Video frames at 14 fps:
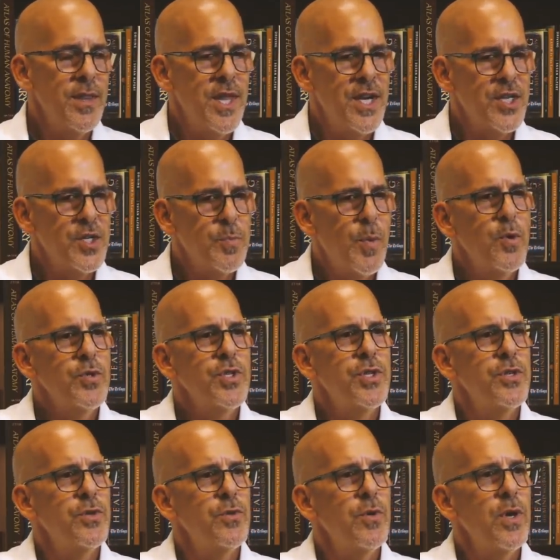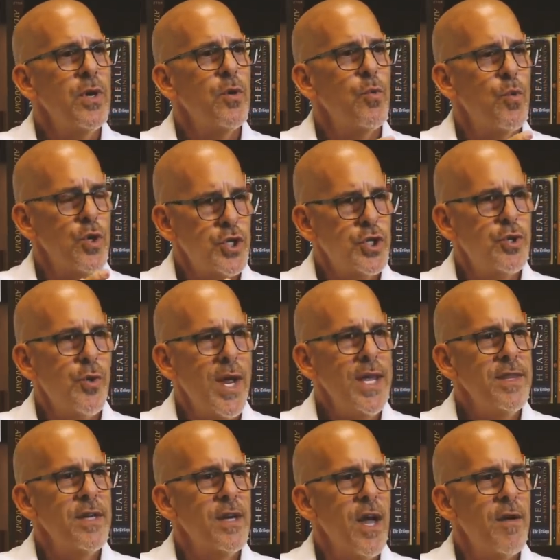that is supposed to
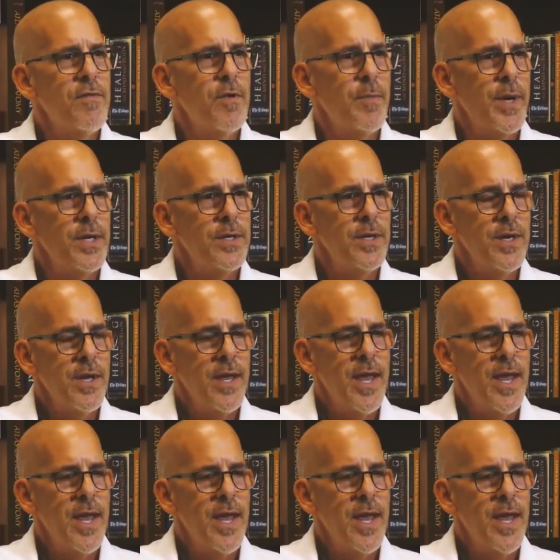restrain the government